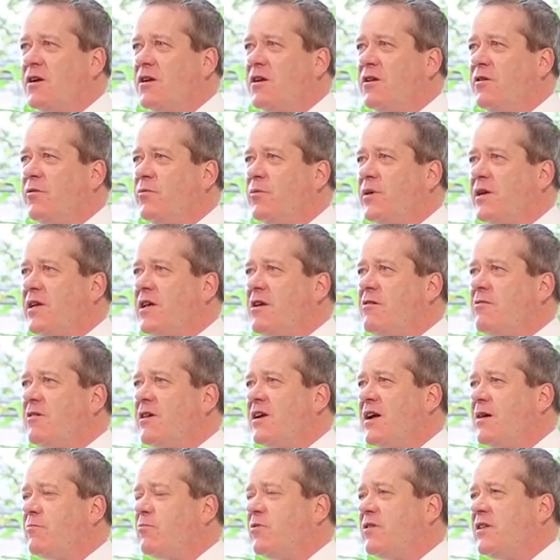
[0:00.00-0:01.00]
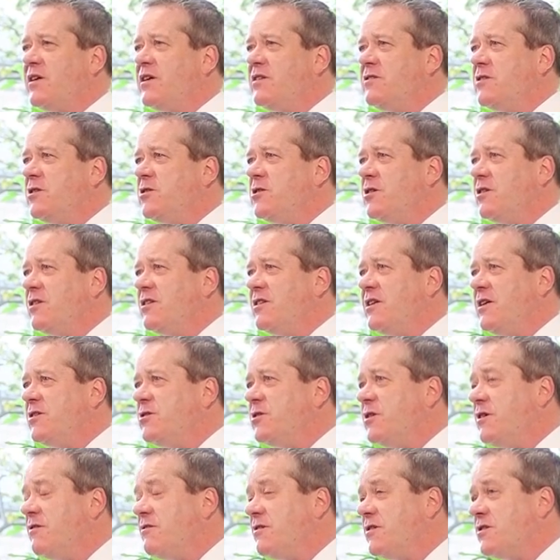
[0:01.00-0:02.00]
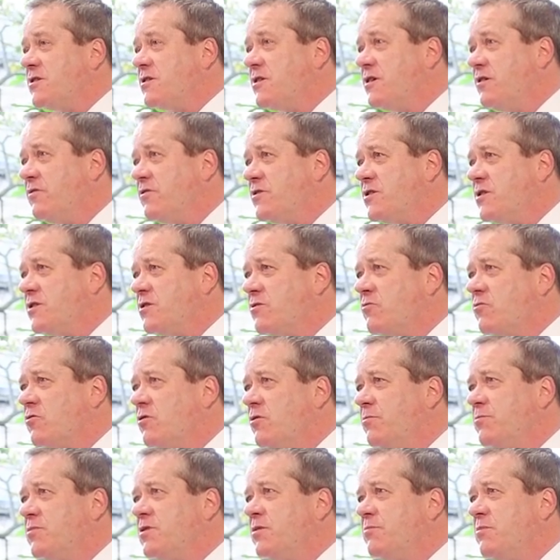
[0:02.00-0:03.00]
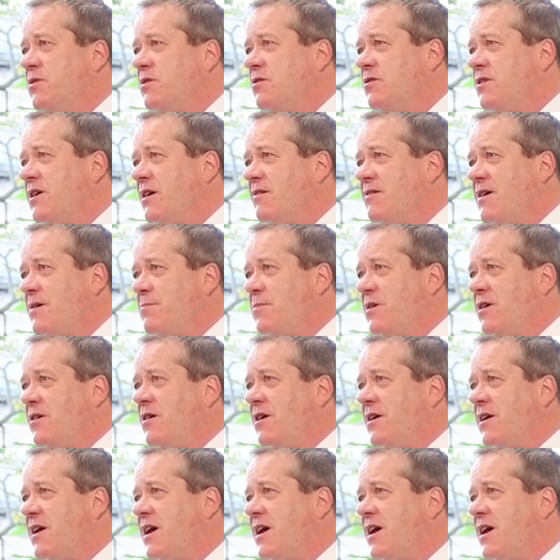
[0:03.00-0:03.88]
You know, we're gearing up with our digital and engineering services group to build our API